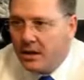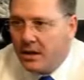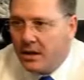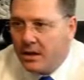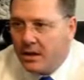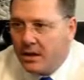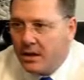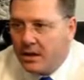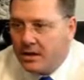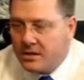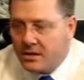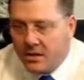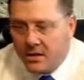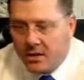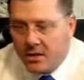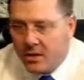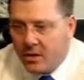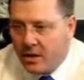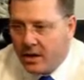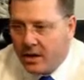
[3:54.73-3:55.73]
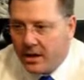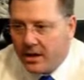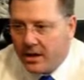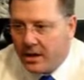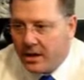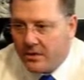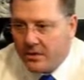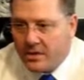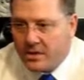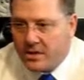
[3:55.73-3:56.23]
And to her credit,
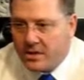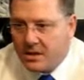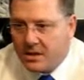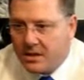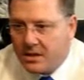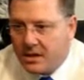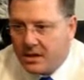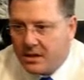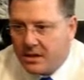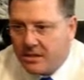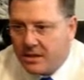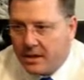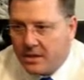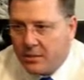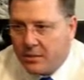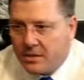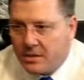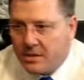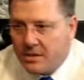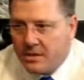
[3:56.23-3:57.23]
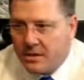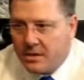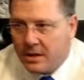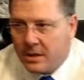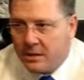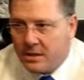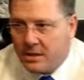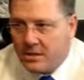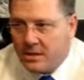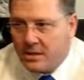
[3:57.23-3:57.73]
obviously, that was
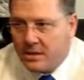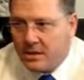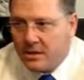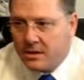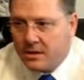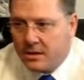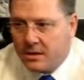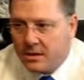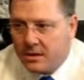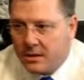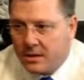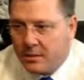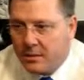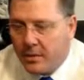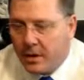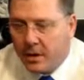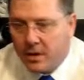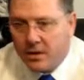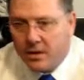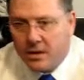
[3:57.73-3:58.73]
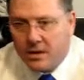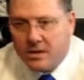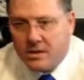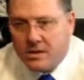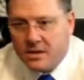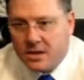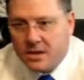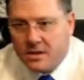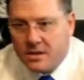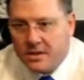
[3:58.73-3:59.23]
a marathon
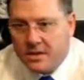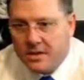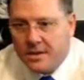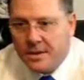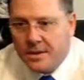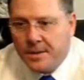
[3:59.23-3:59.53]
session.